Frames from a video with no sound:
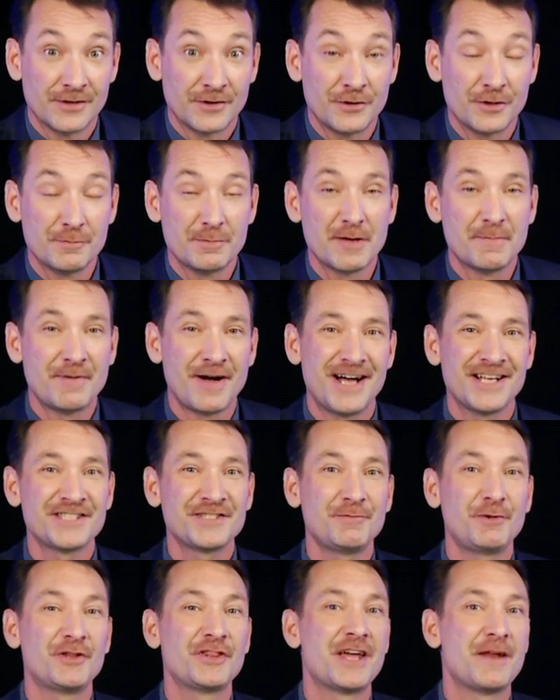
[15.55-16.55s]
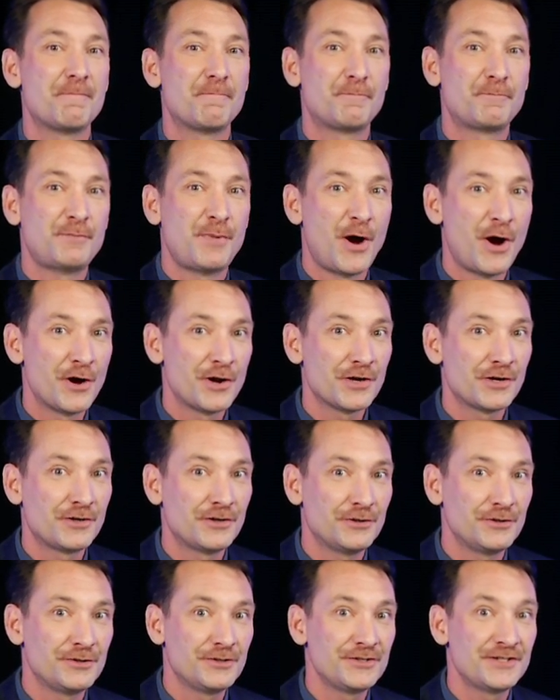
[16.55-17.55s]
Could it be possible that
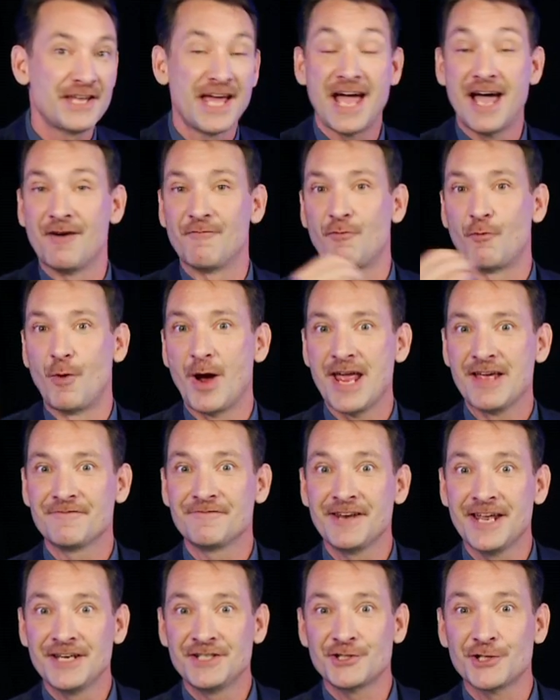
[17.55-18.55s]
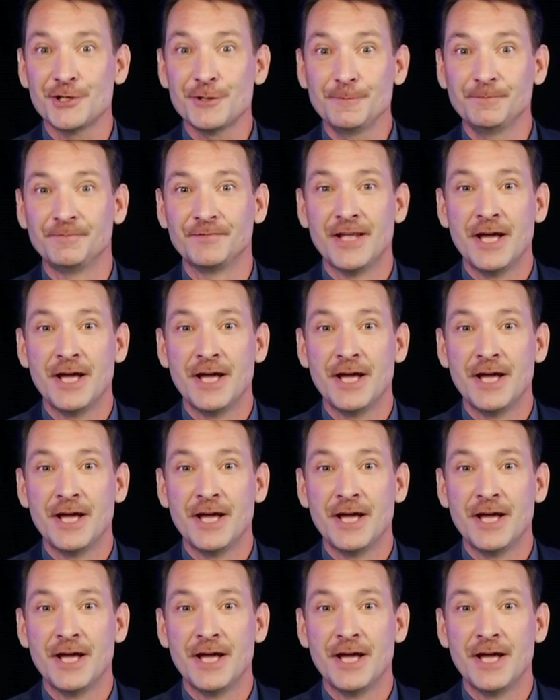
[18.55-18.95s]
particles have wave nature?